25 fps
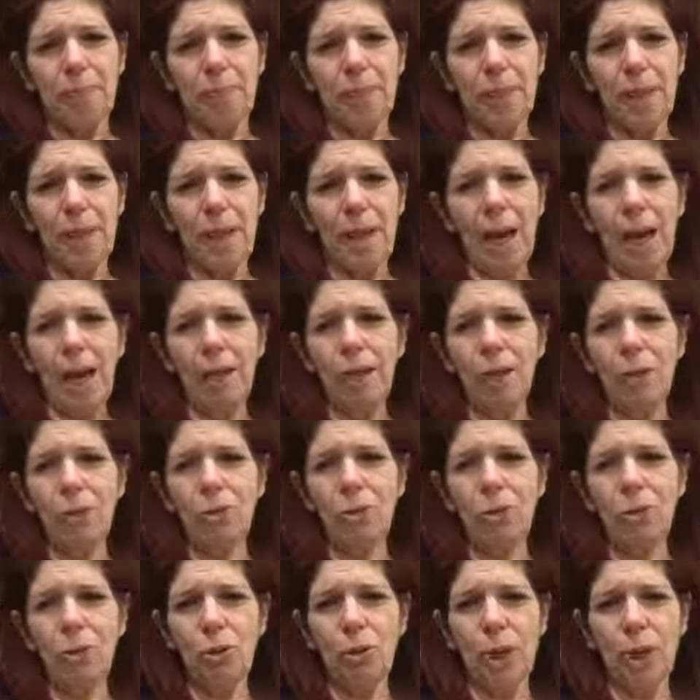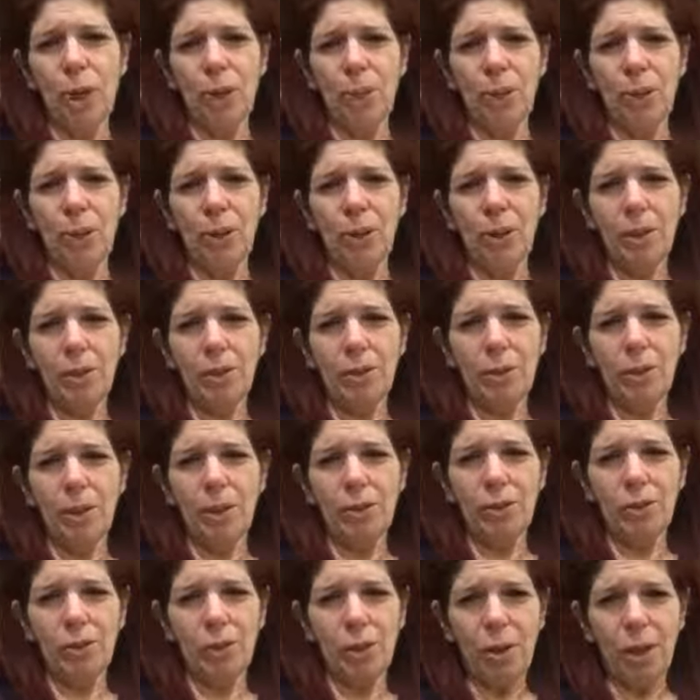How do you do that when you live in
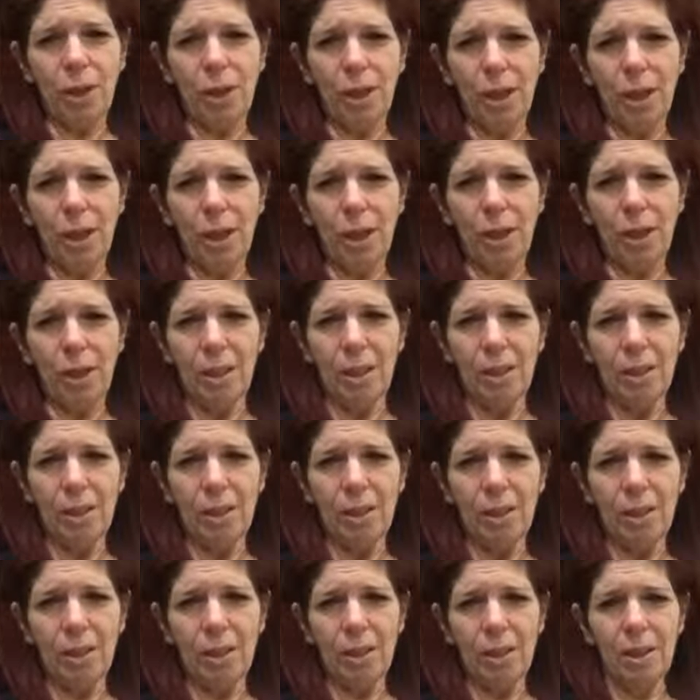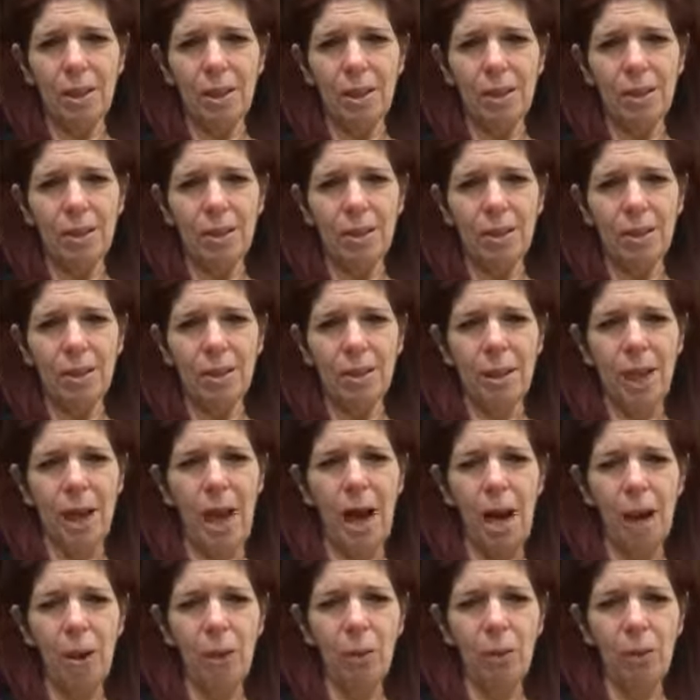Australia?
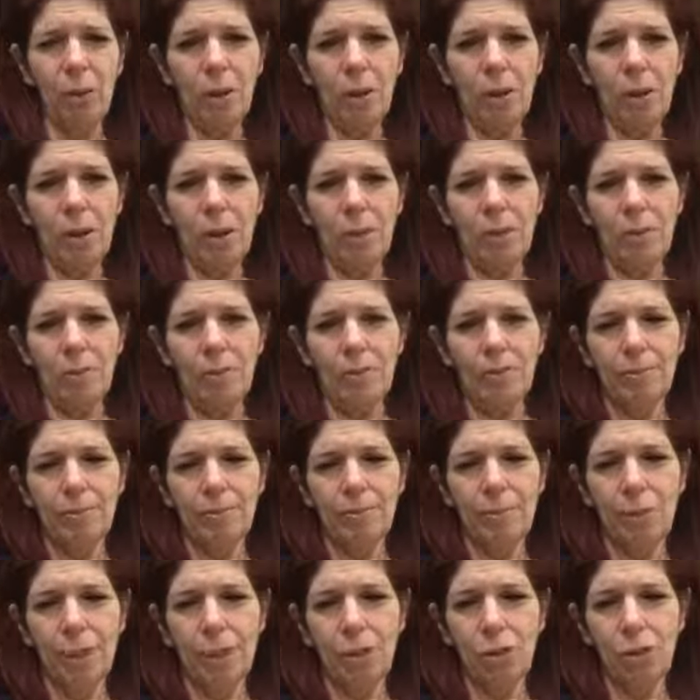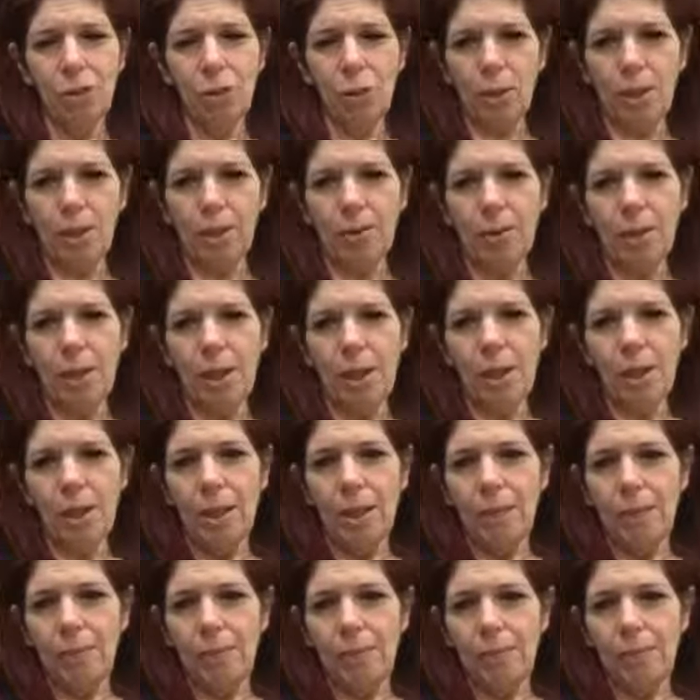How? And Joyce,
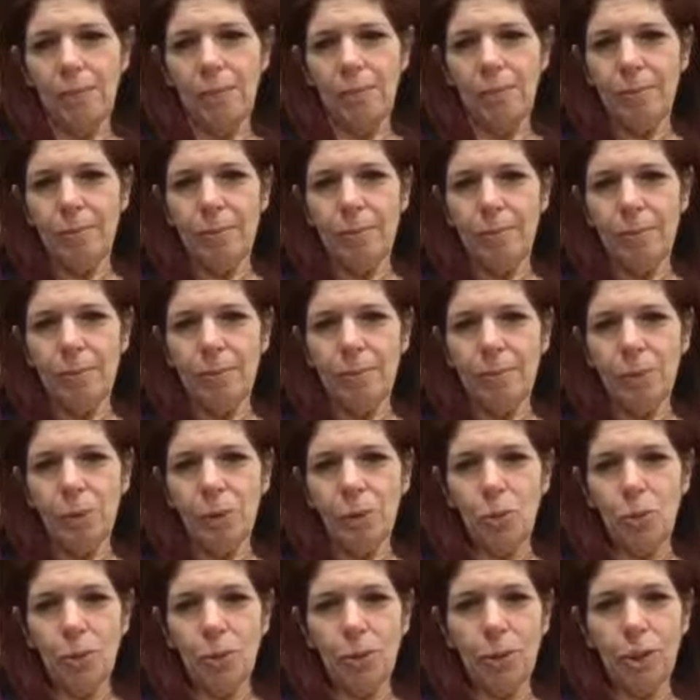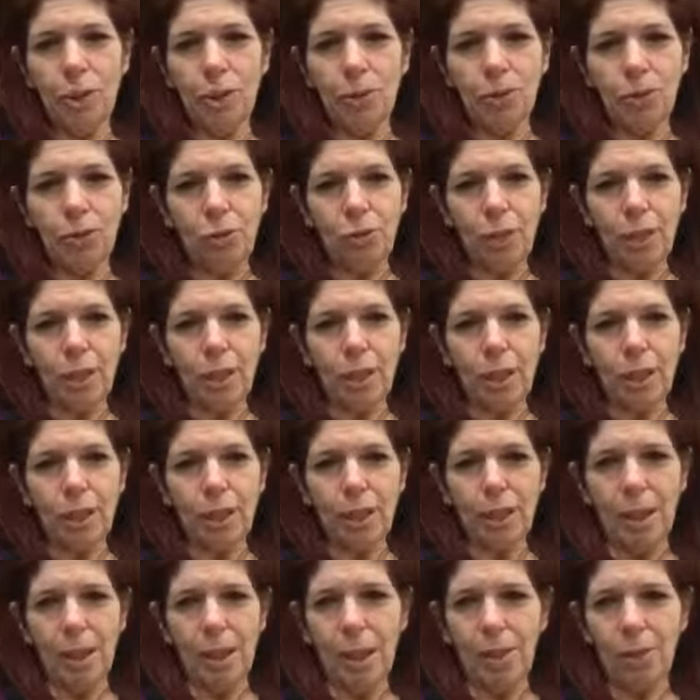you were in
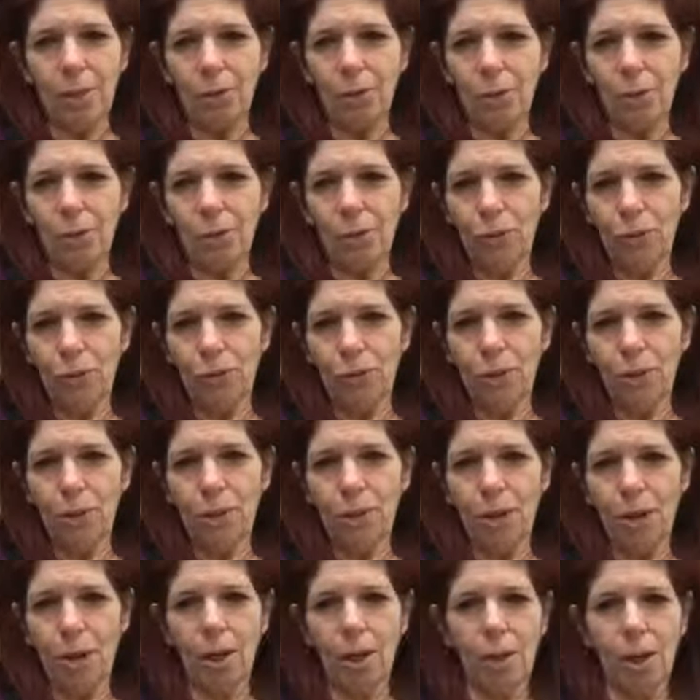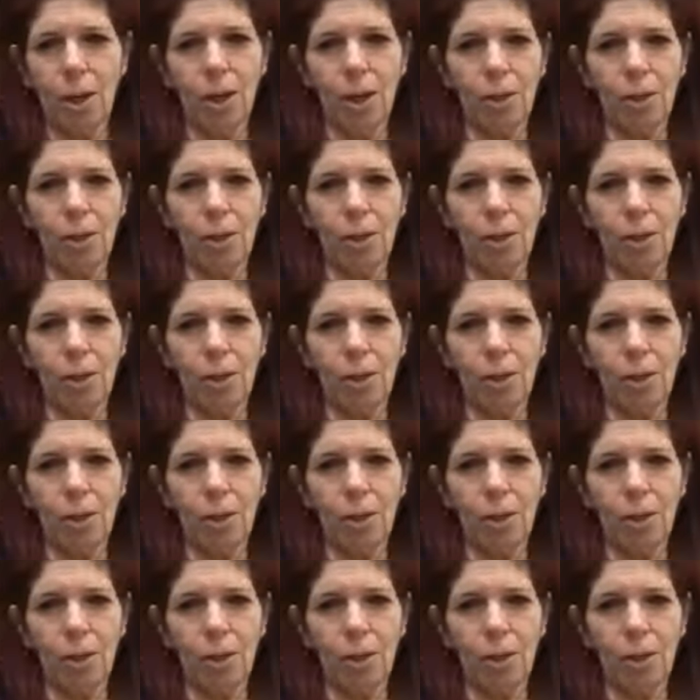Australia. I don't know if you still are. I know